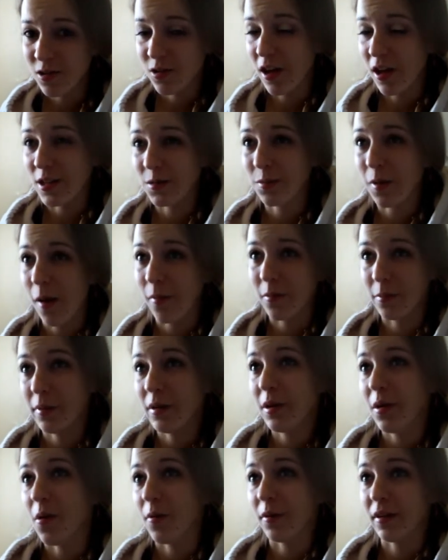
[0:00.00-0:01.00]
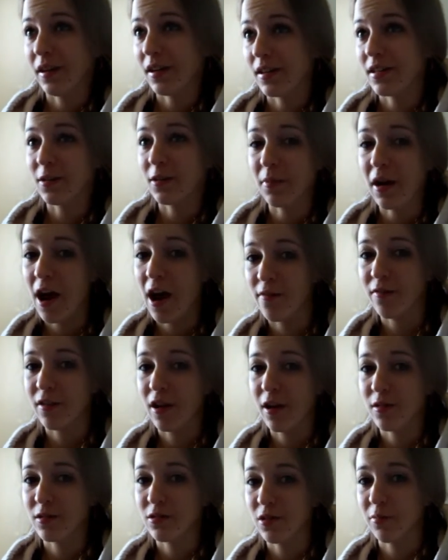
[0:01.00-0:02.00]
so that's probably only going to take me half
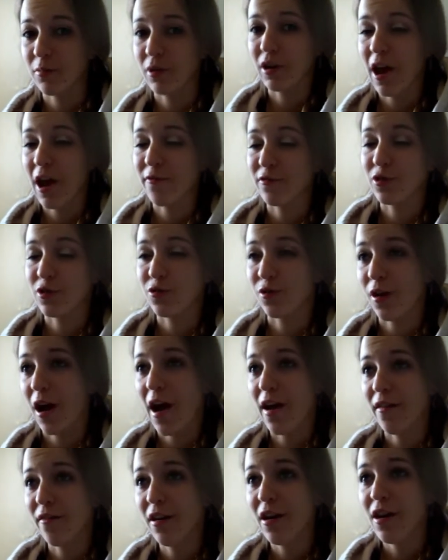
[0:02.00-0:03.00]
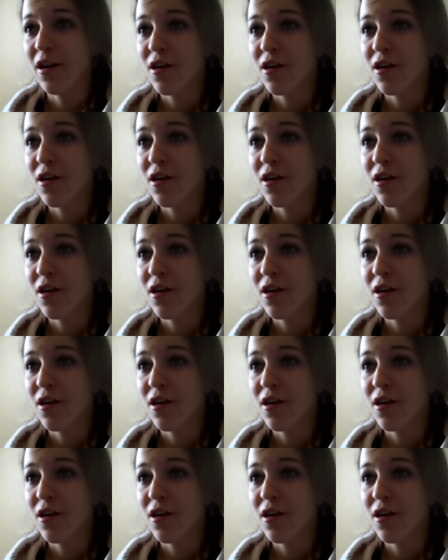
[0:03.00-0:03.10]
an hour, so I'm going to have to drive